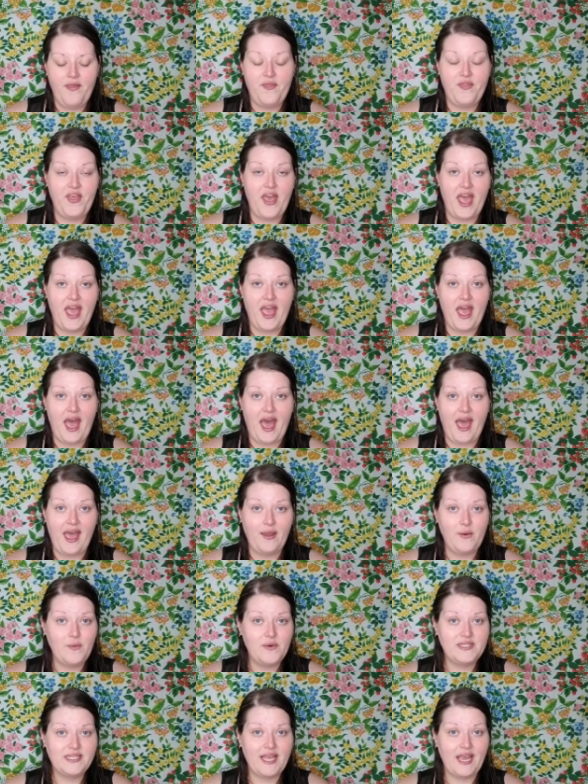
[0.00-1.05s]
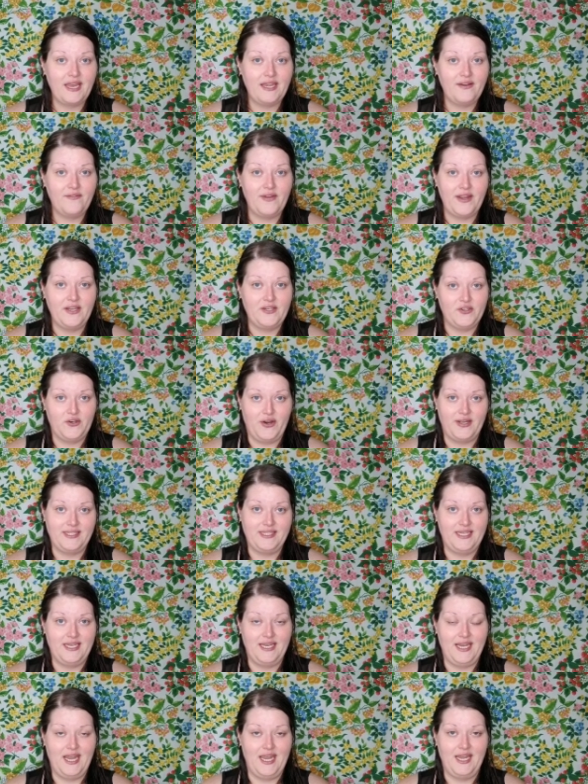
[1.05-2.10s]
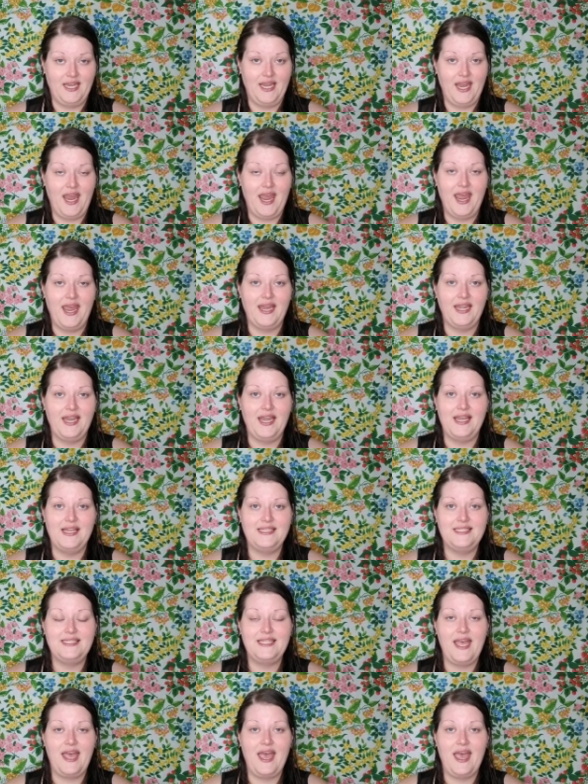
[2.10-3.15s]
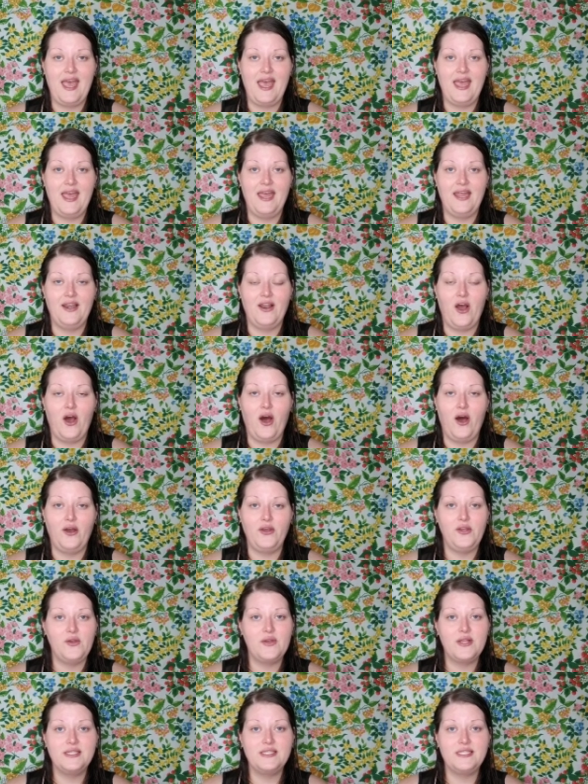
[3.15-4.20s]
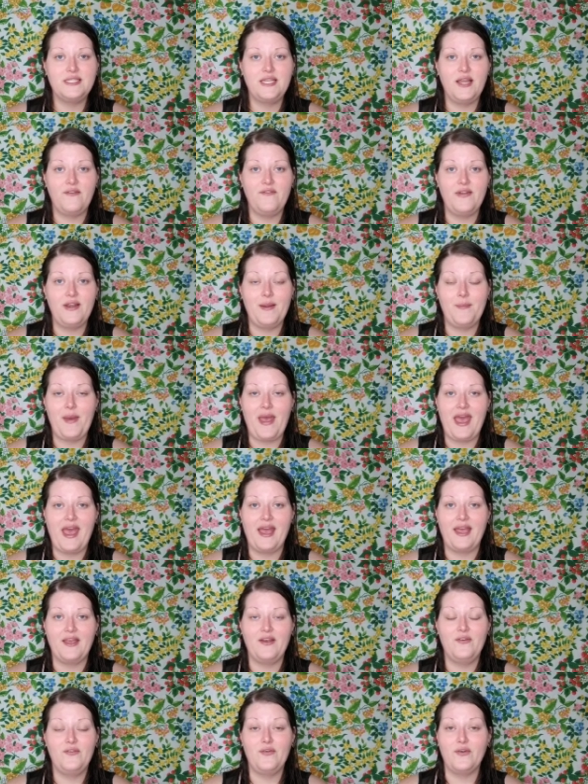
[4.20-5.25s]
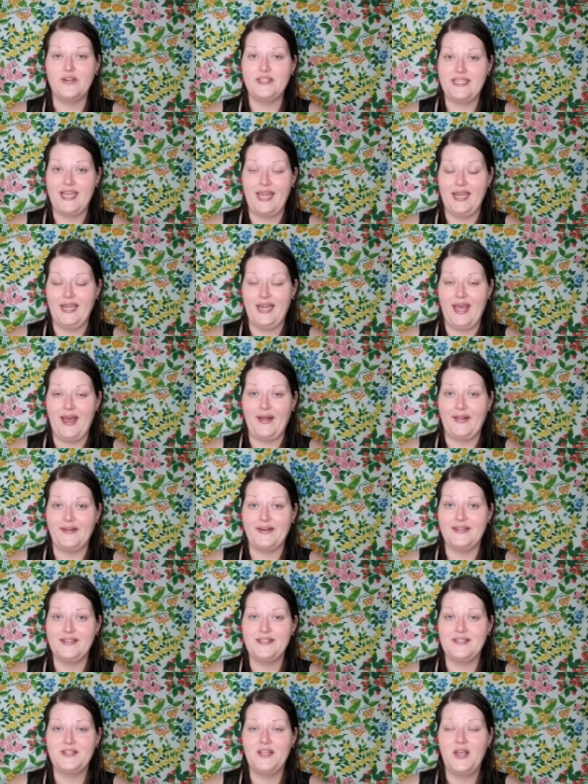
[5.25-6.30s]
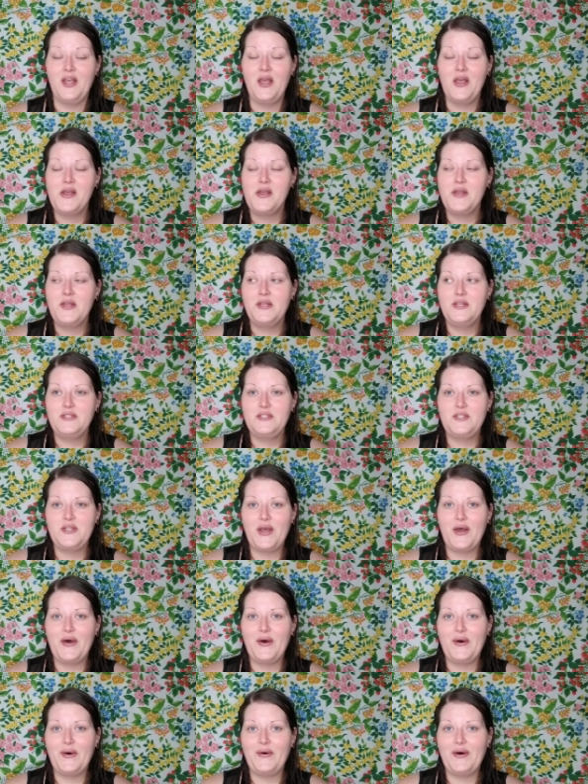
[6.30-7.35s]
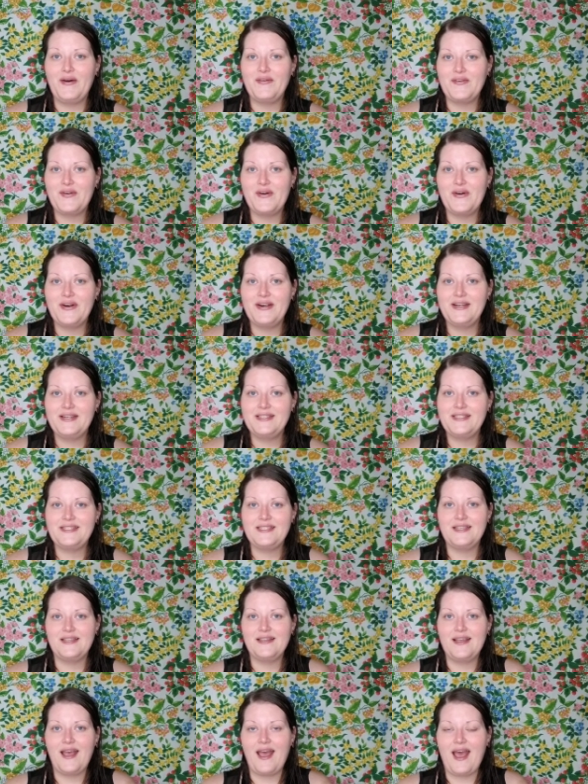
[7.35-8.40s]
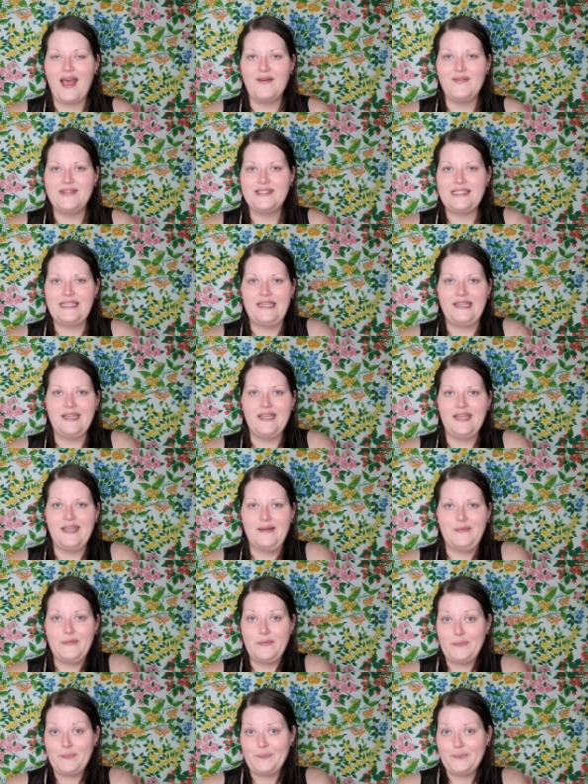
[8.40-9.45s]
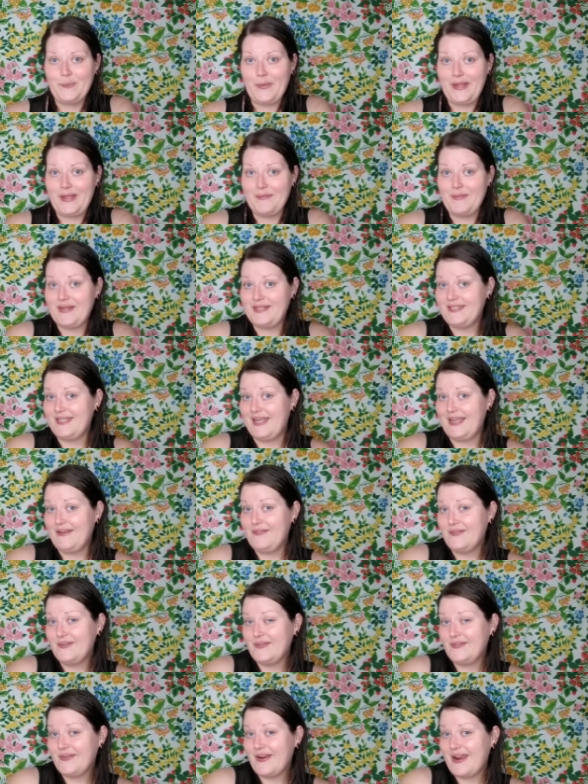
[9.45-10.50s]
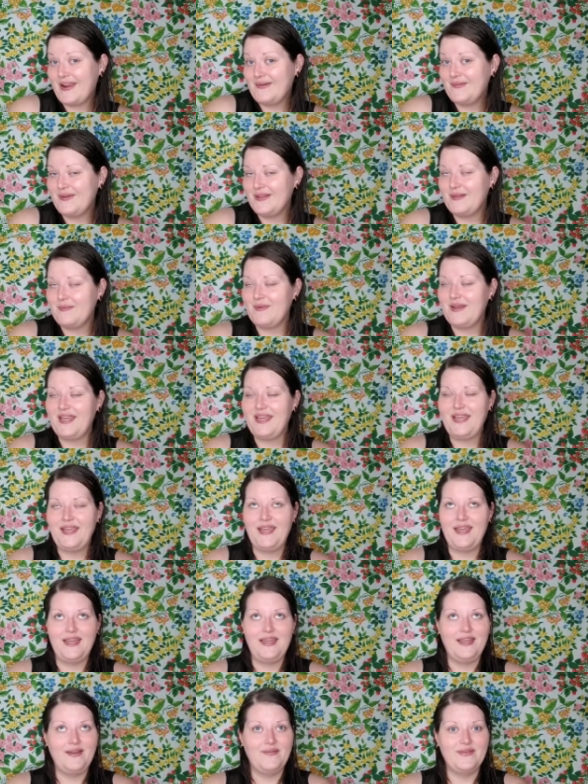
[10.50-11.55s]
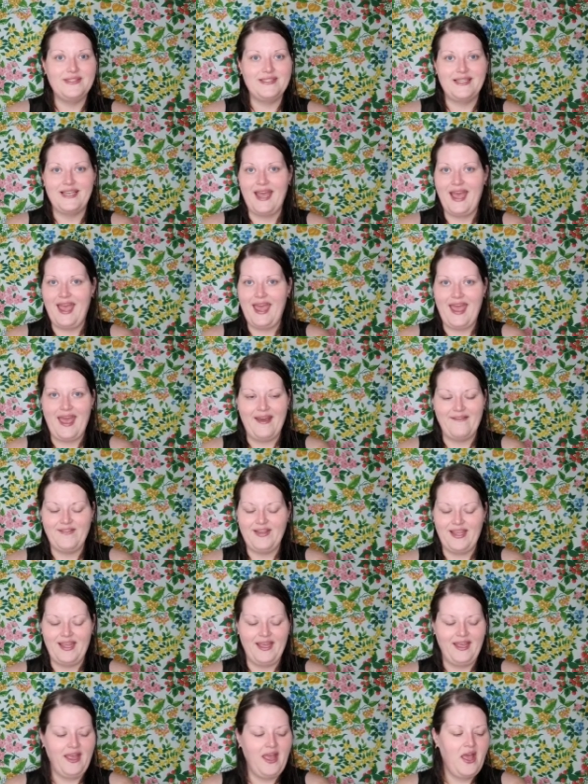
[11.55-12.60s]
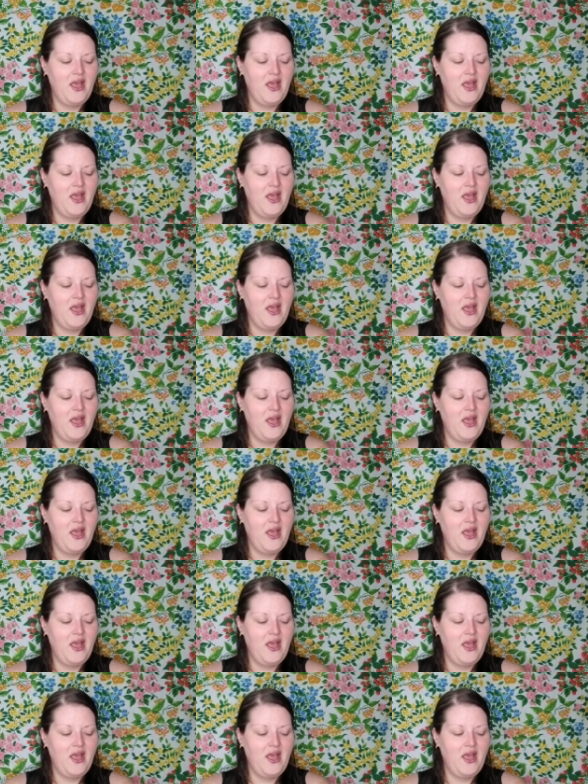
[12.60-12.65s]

that I was kind of interested in, and it said all you can stuff in a bag for $10. So, of course, I was thinking maybe Dave would ride with me. He was not having it.